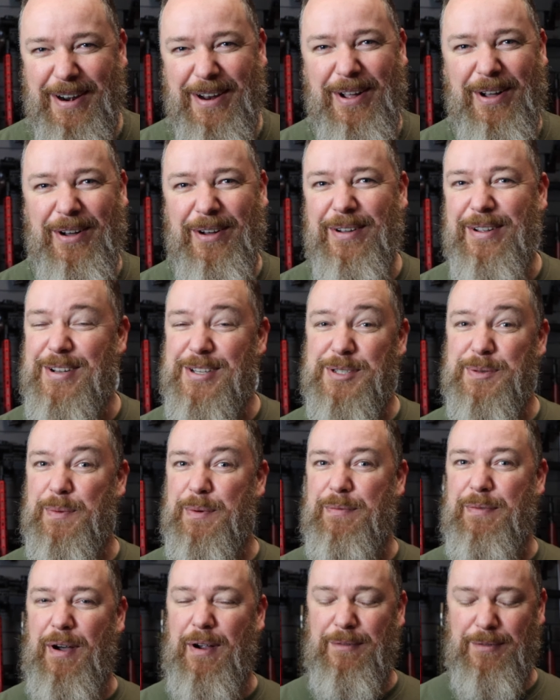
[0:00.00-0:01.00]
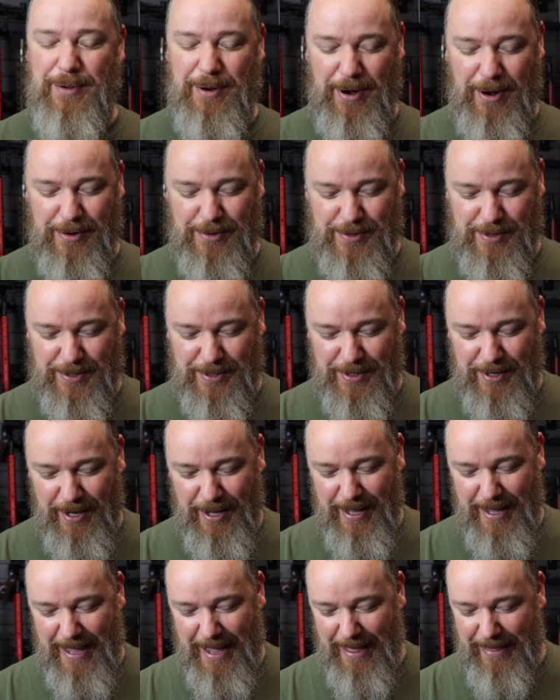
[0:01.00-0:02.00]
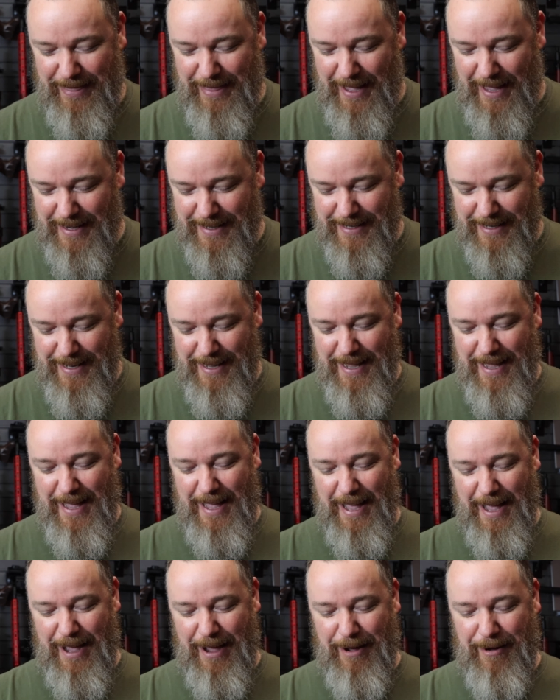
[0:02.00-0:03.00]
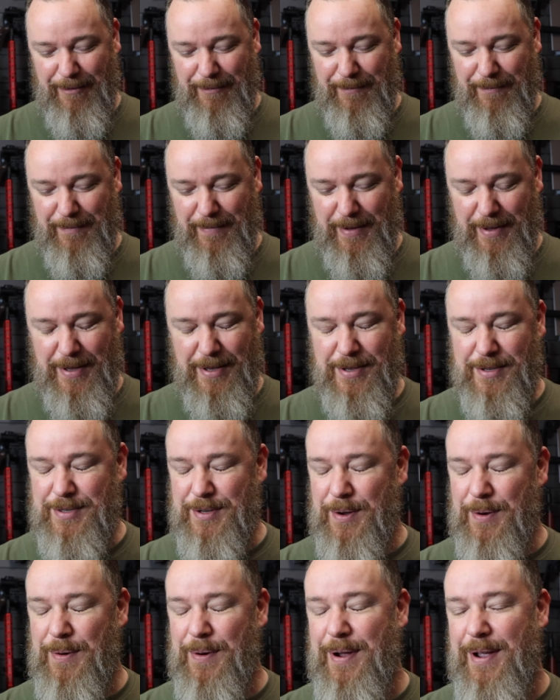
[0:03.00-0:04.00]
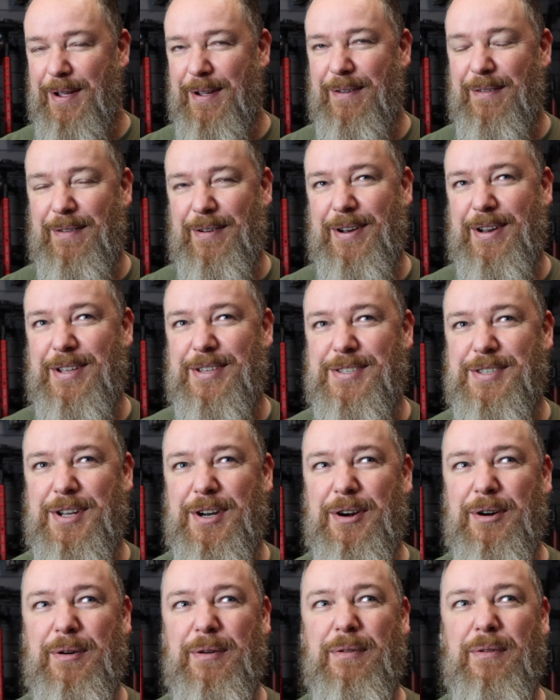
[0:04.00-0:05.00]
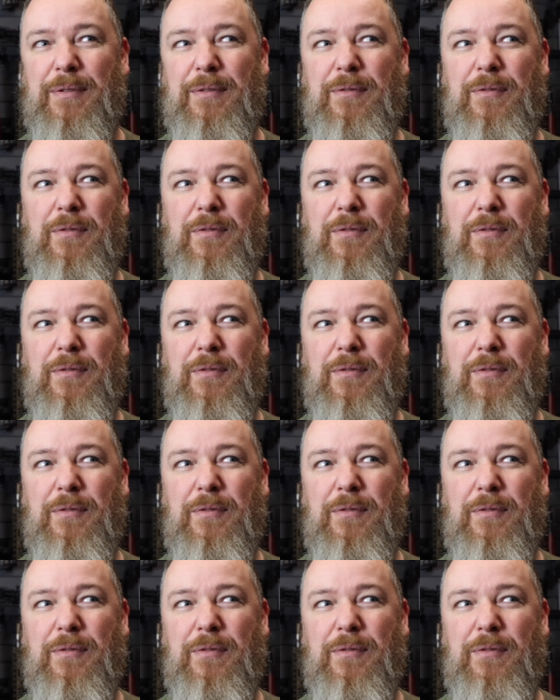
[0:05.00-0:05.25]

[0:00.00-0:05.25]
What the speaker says: at all, and it's a revolver cartridge at that. So when you consider